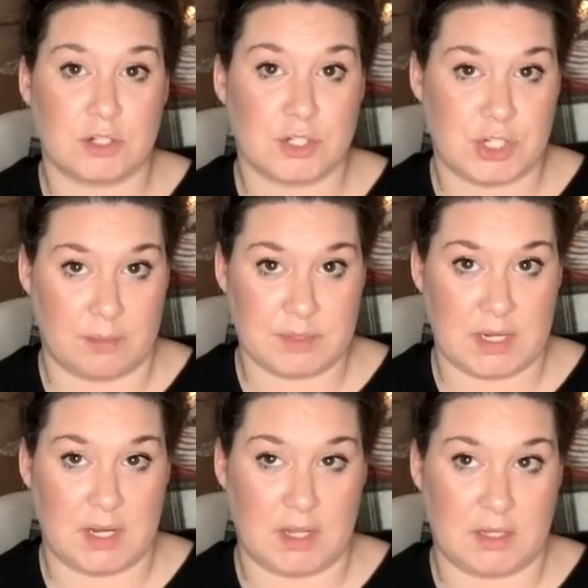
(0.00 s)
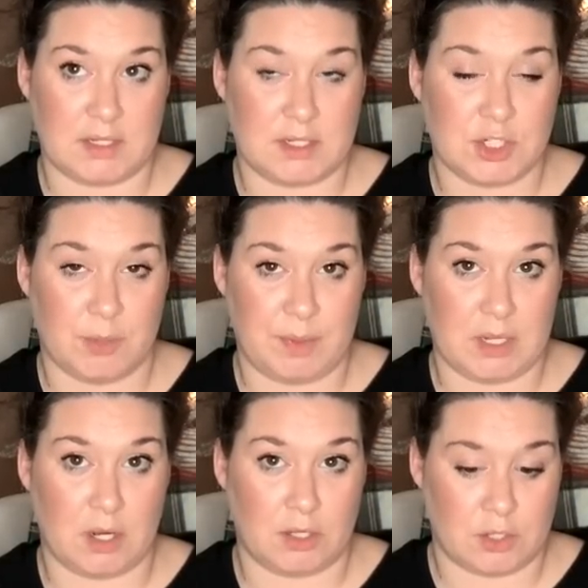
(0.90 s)
shipped and the
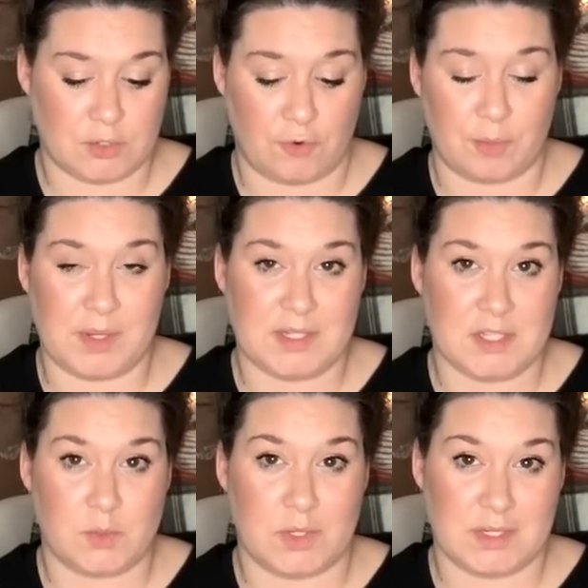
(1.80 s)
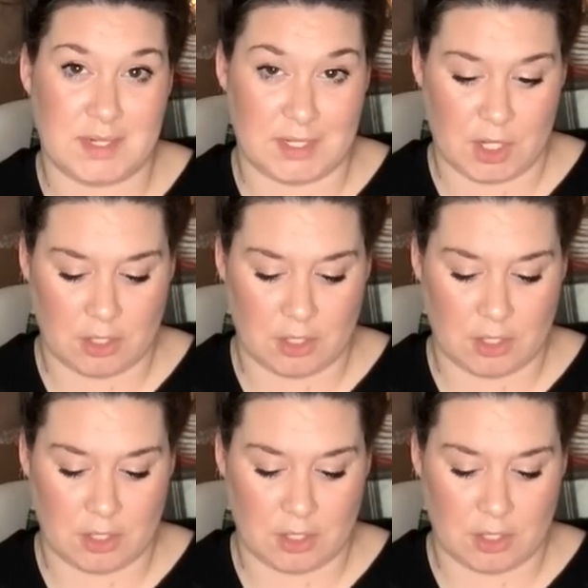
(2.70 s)
shipping on those four pieces was $10.